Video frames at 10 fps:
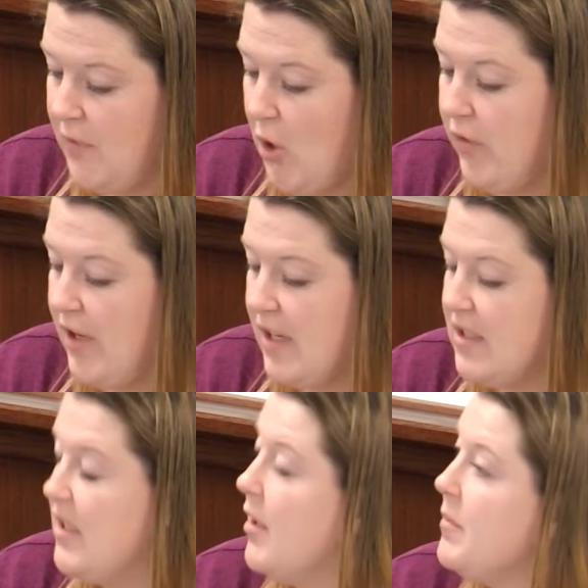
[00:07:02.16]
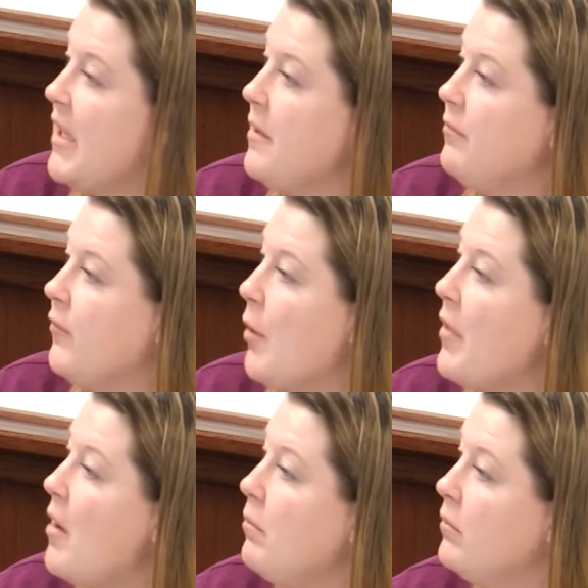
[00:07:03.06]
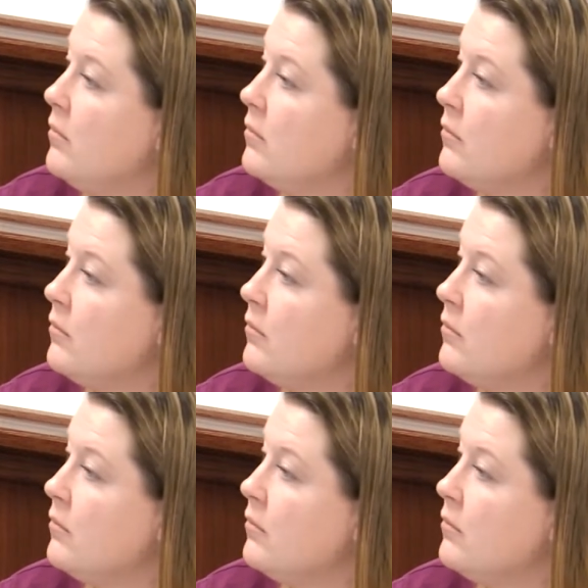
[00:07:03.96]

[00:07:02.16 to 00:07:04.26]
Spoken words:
COVID-19 update from them.